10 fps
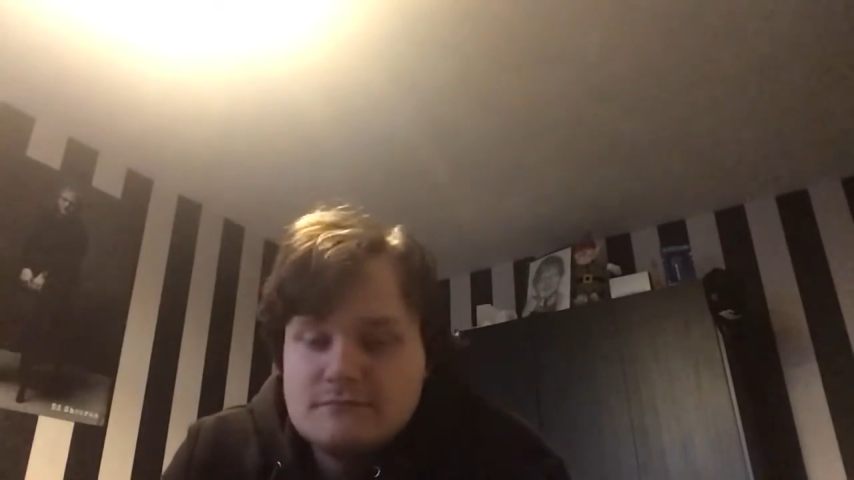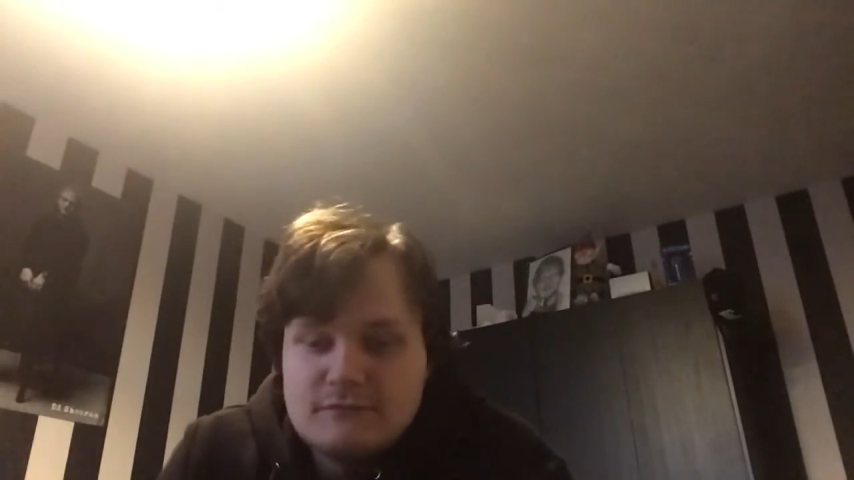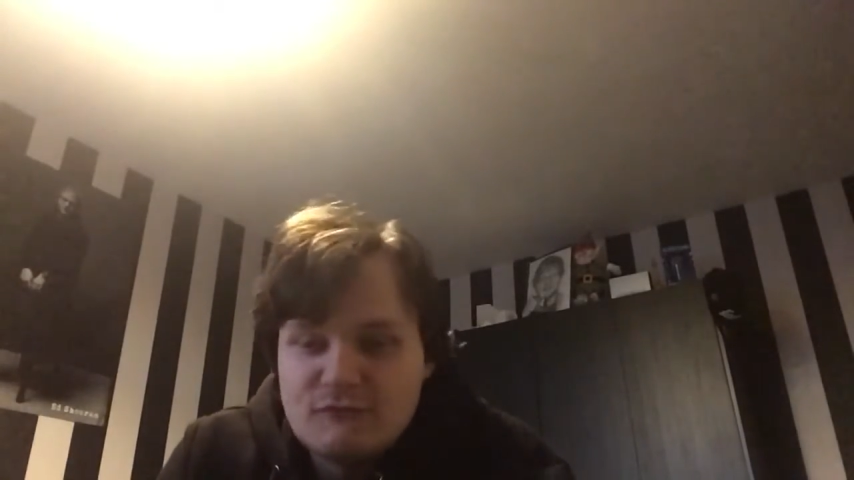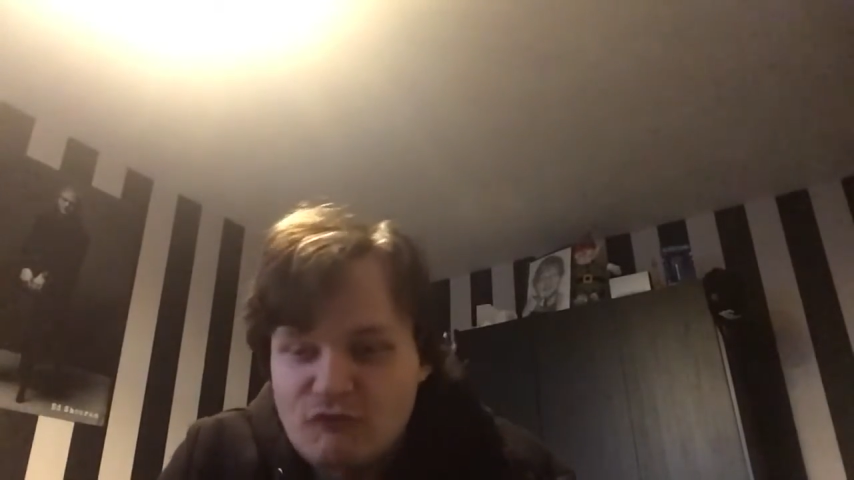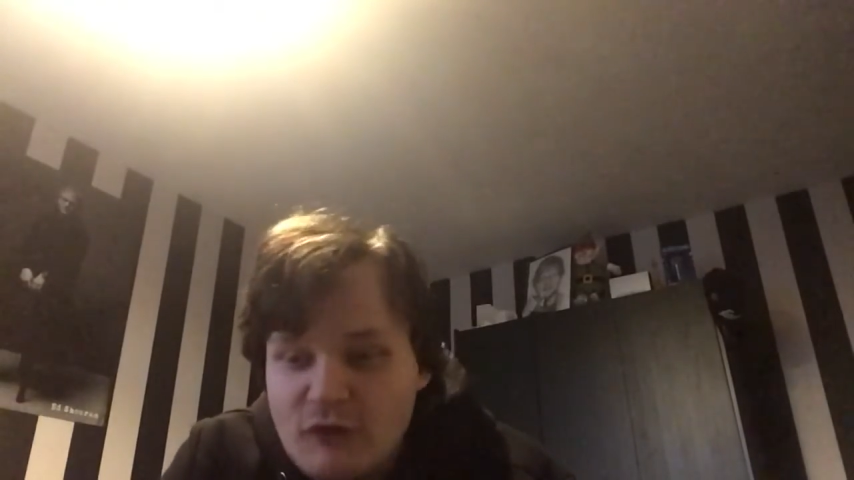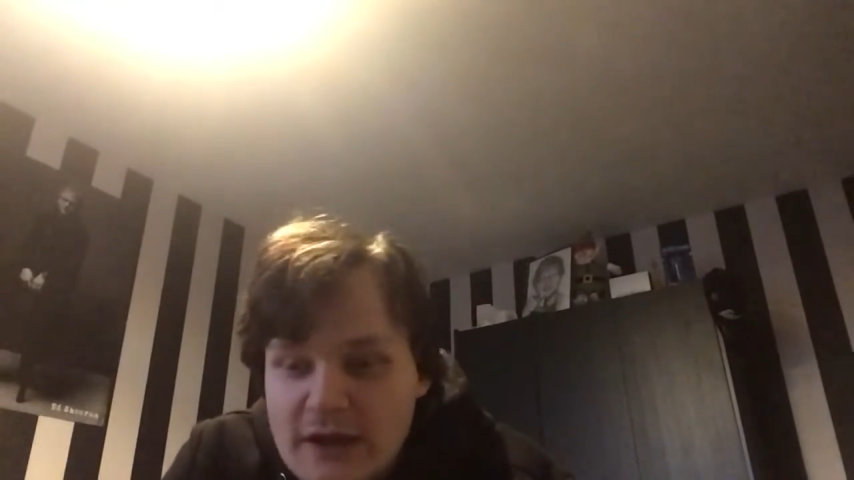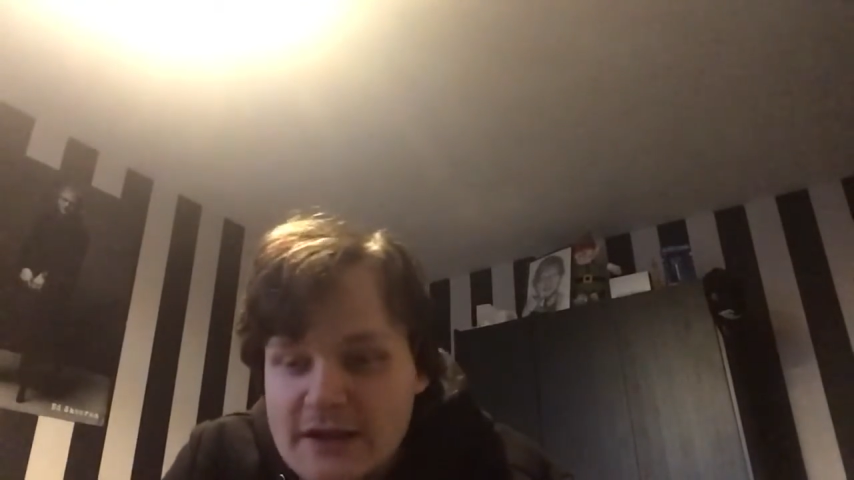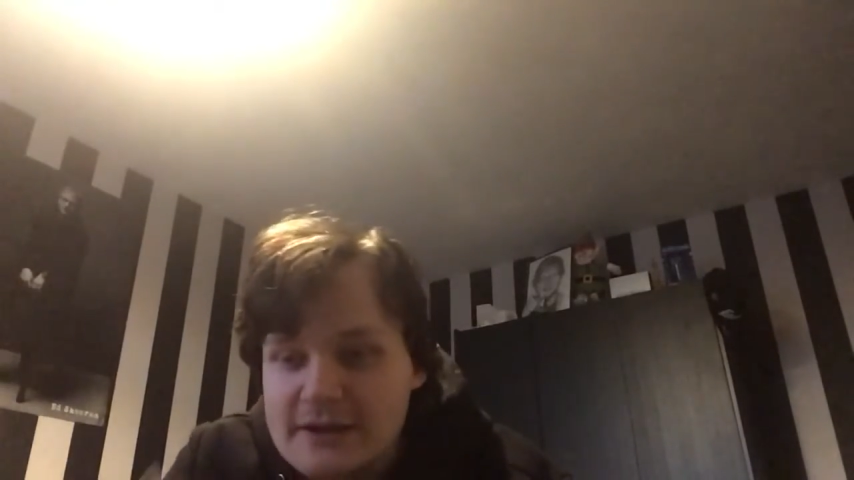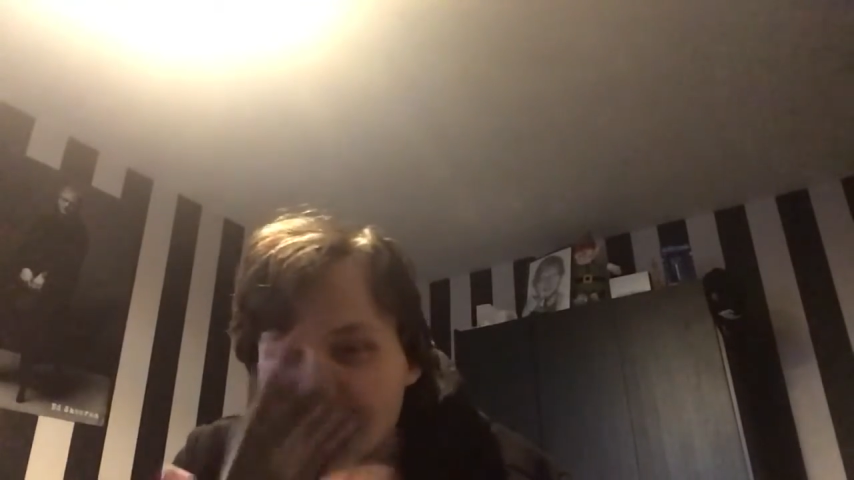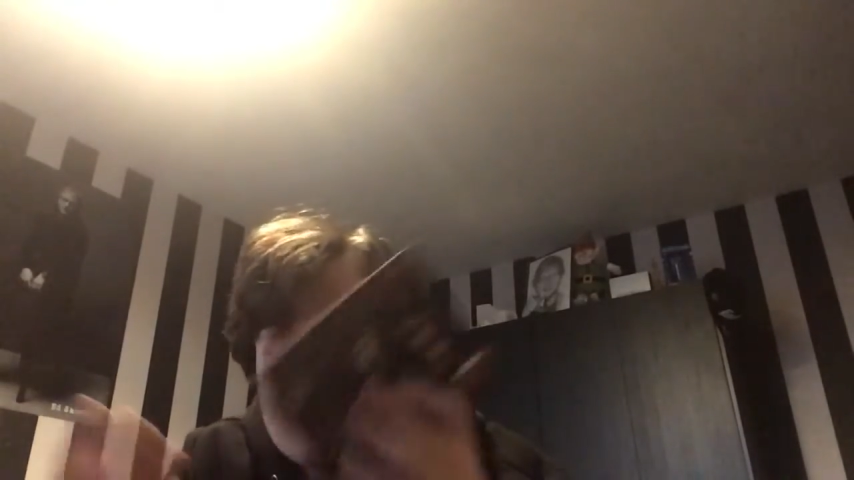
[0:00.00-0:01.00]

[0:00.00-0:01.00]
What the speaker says: Ed